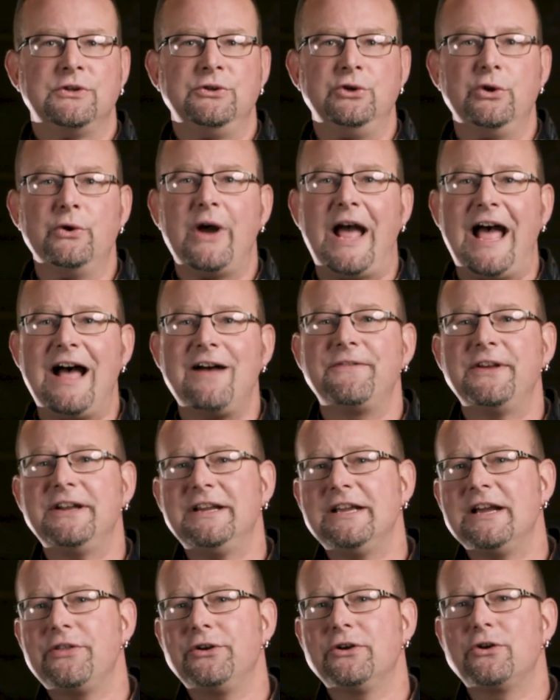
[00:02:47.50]
Do you have
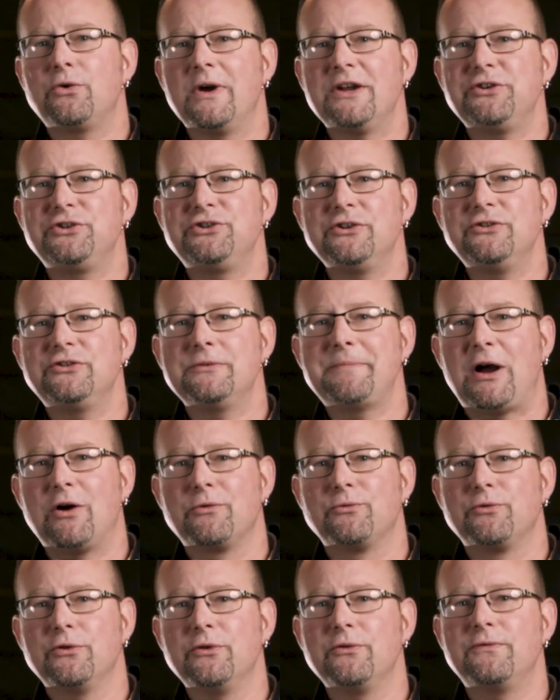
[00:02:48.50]
any other questions
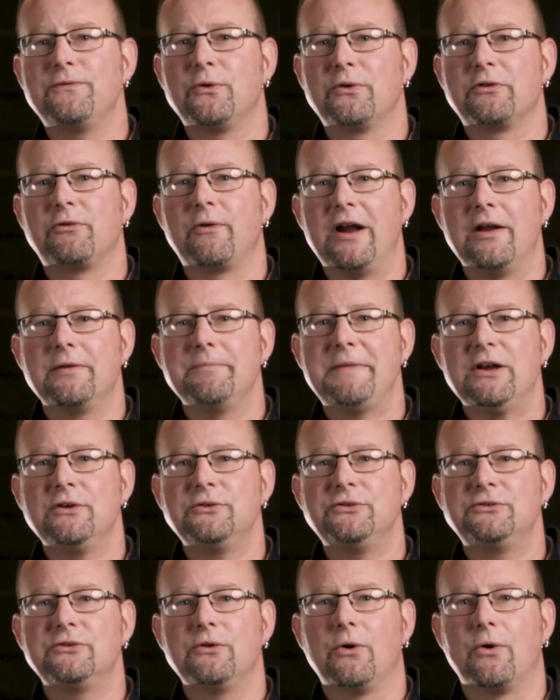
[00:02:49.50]
about roof or ground
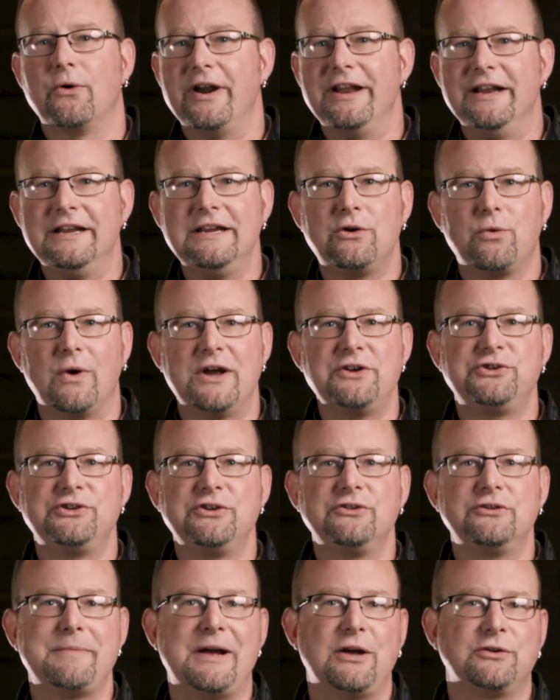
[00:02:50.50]
mounts, or any
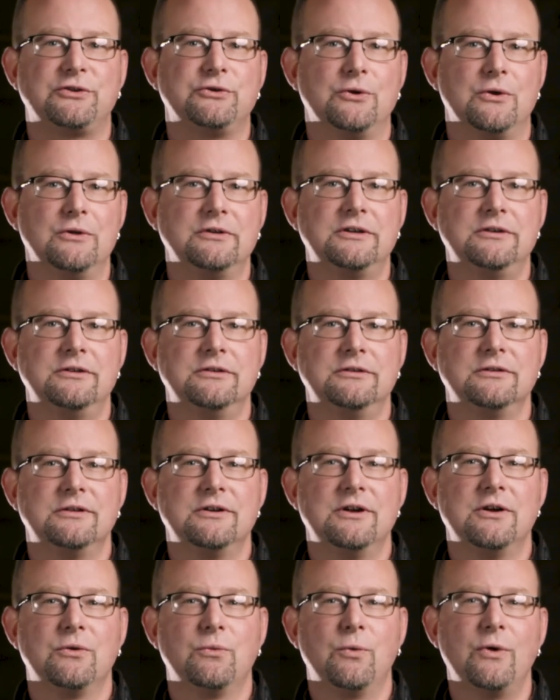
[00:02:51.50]
questions about solar?
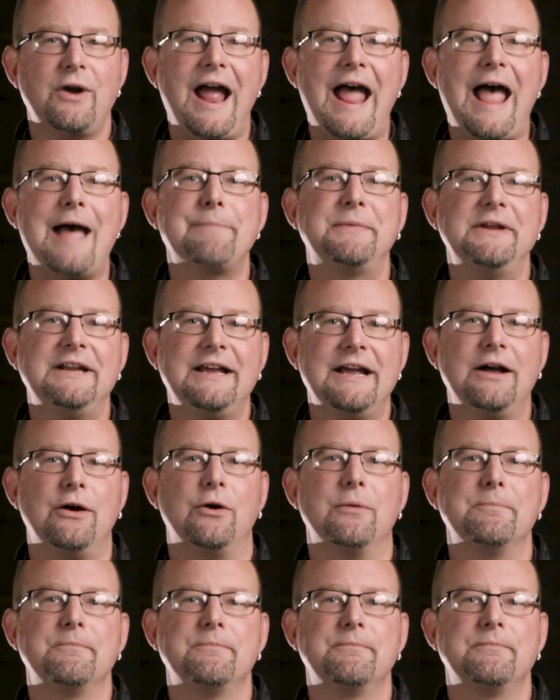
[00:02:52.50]
We're happy to help.